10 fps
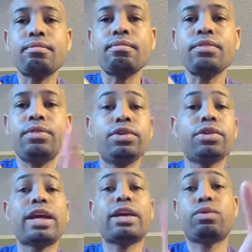you know
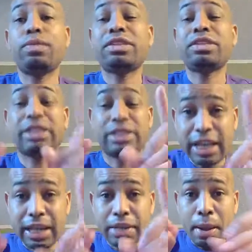that equivalent to
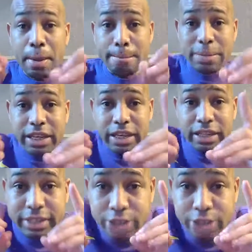$10 million.